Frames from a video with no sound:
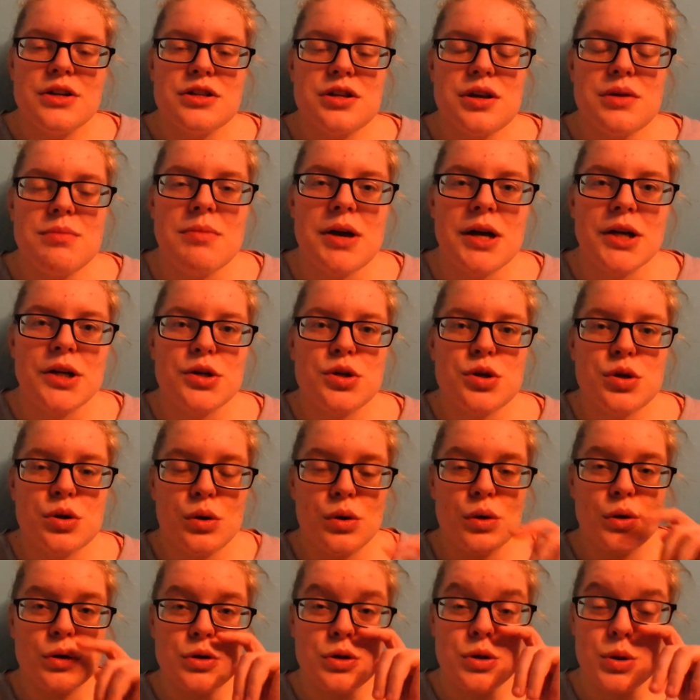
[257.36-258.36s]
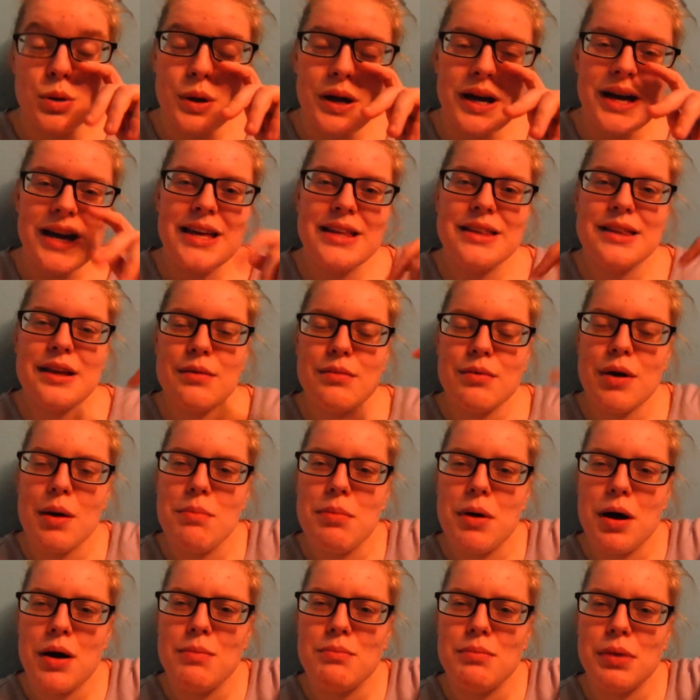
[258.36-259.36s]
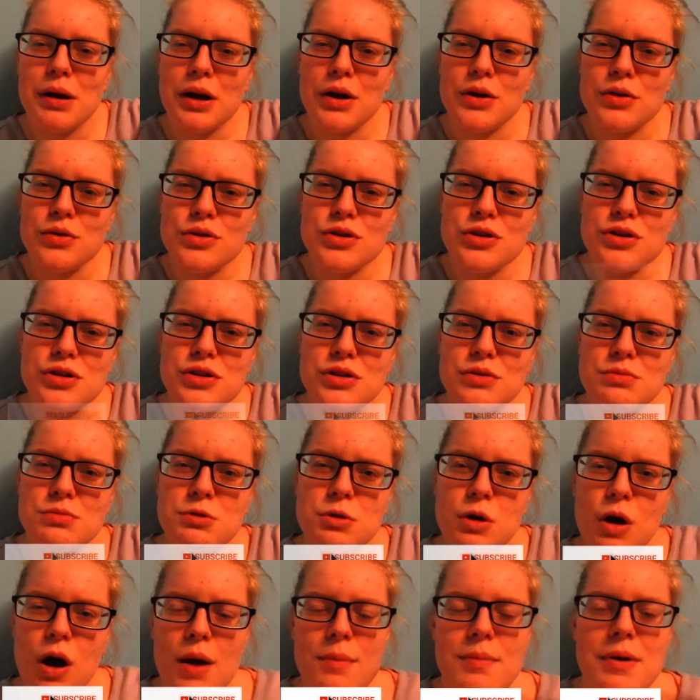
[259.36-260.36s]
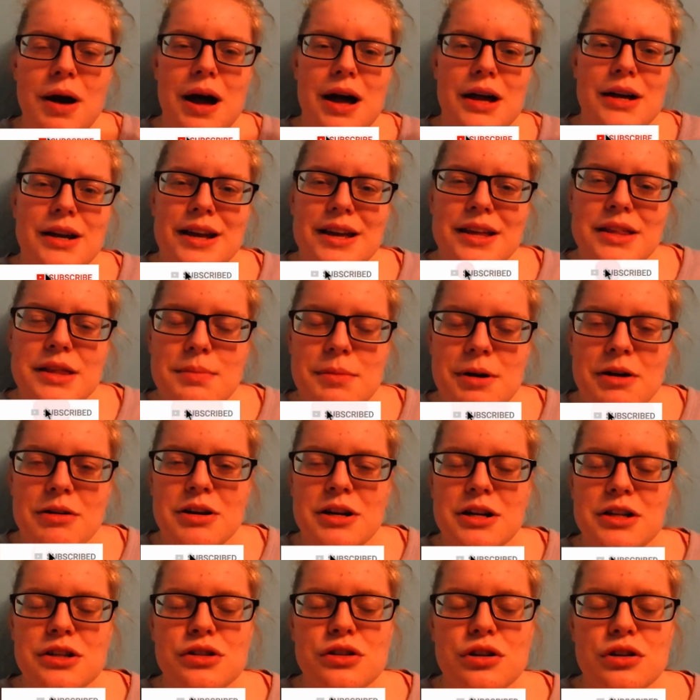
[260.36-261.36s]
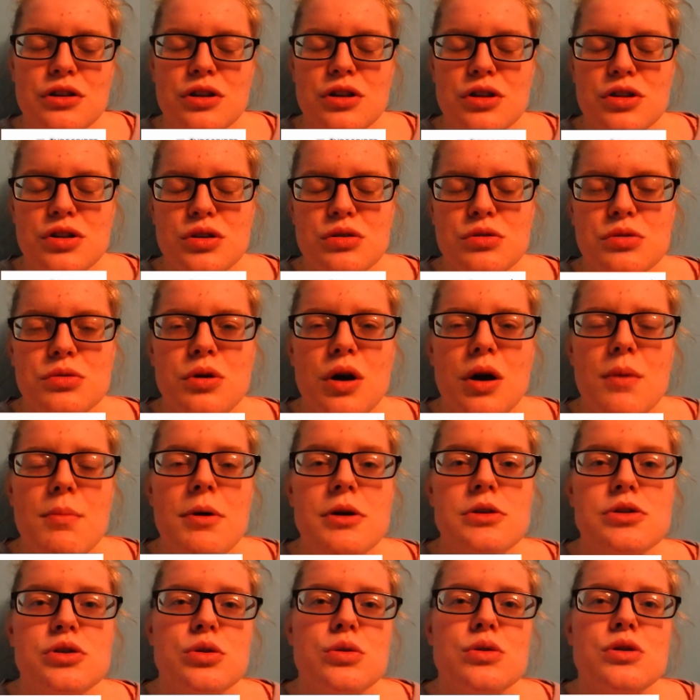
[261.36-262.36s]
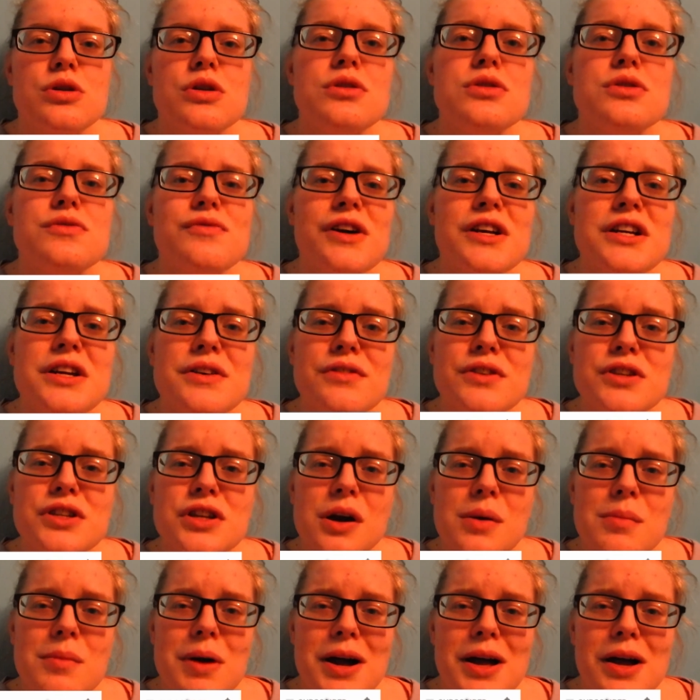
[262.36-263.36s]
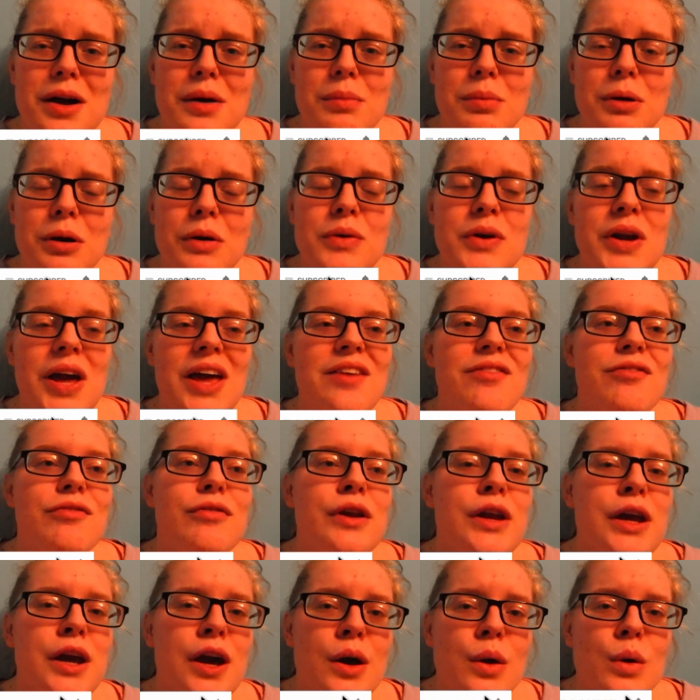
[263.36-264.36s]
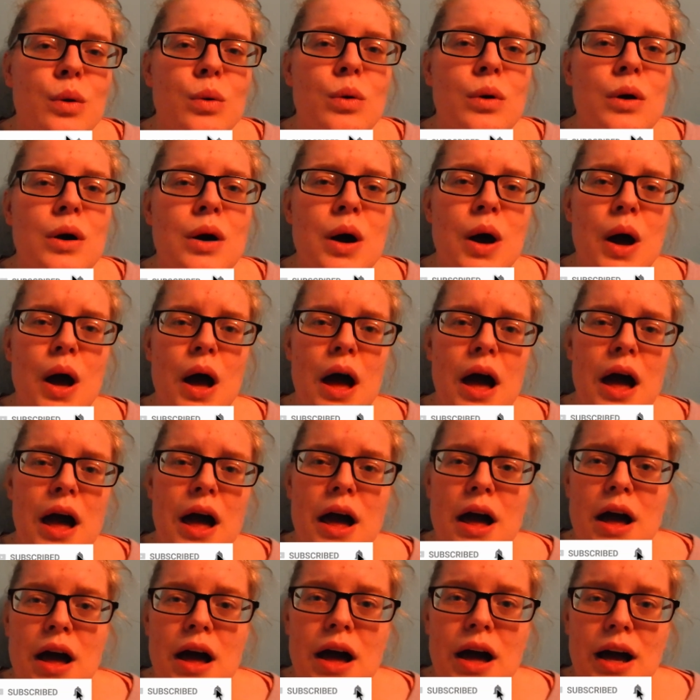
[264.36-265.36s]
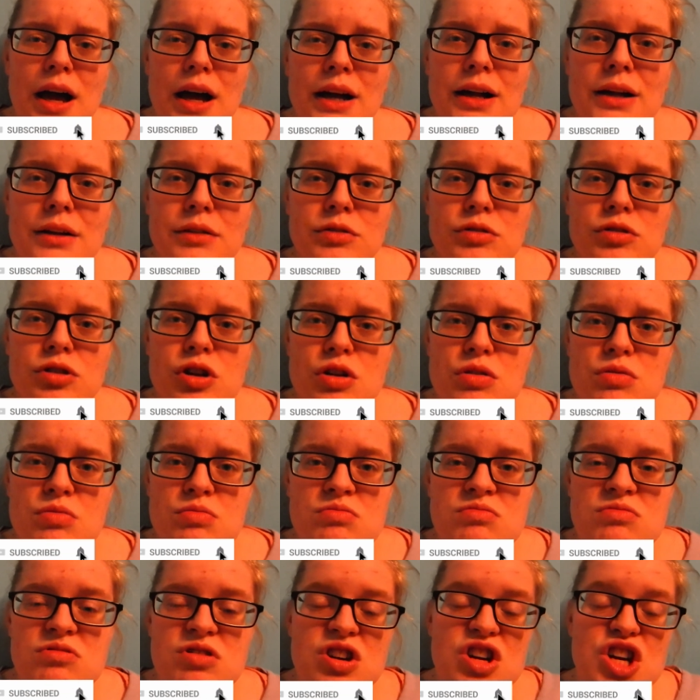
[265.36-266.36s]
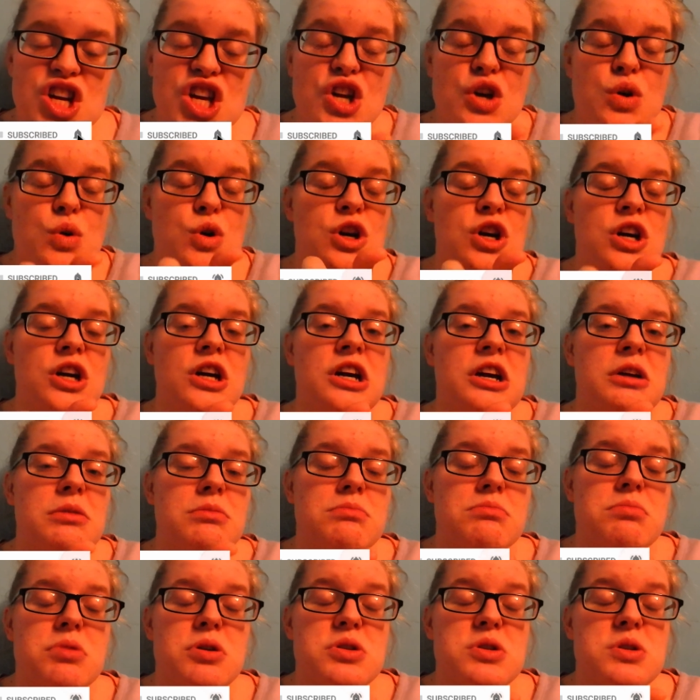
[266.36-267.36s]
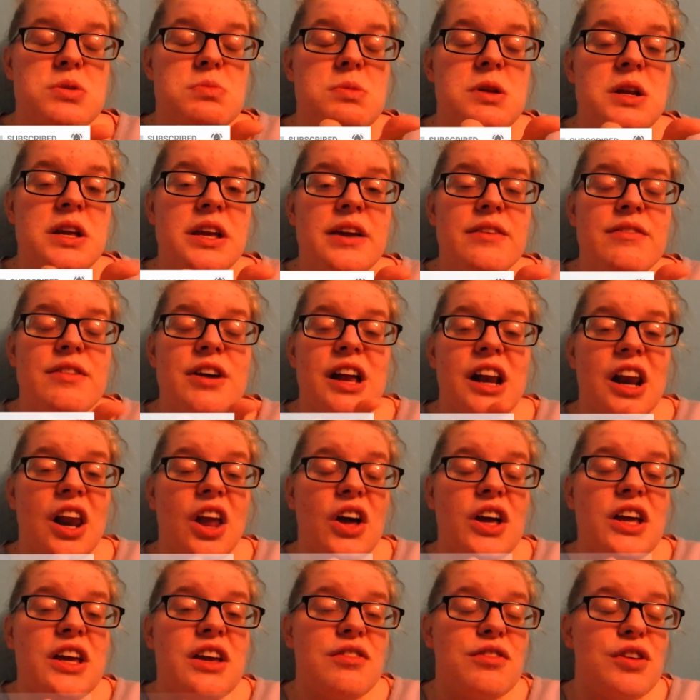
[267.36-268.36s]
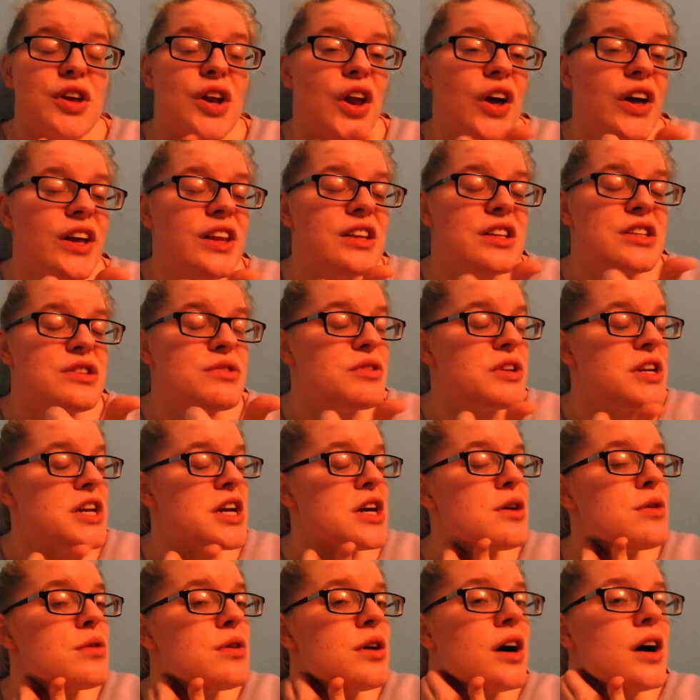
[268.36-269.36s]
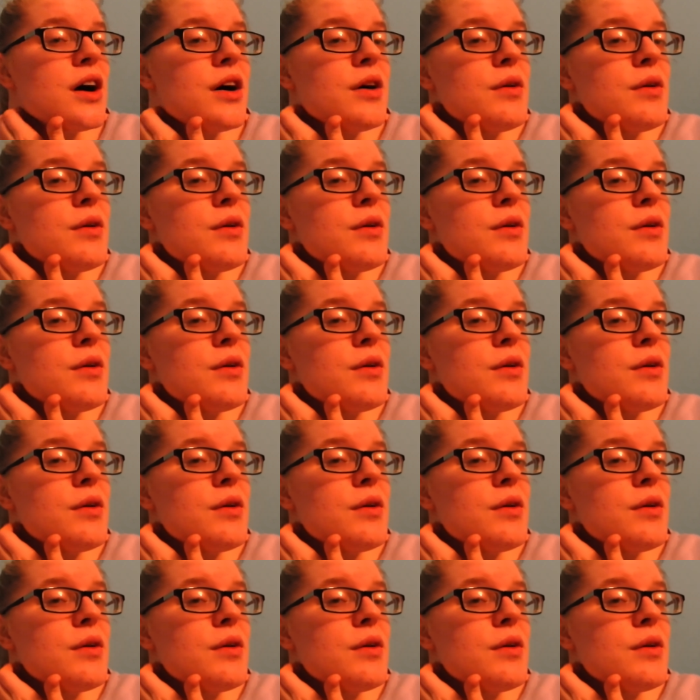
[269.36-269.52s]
So make sure to hit that red button below to subscribe, and hit the bell next to the subscribe button so you're notified every time I upload a video. And will you possibly give it a like if you like this video?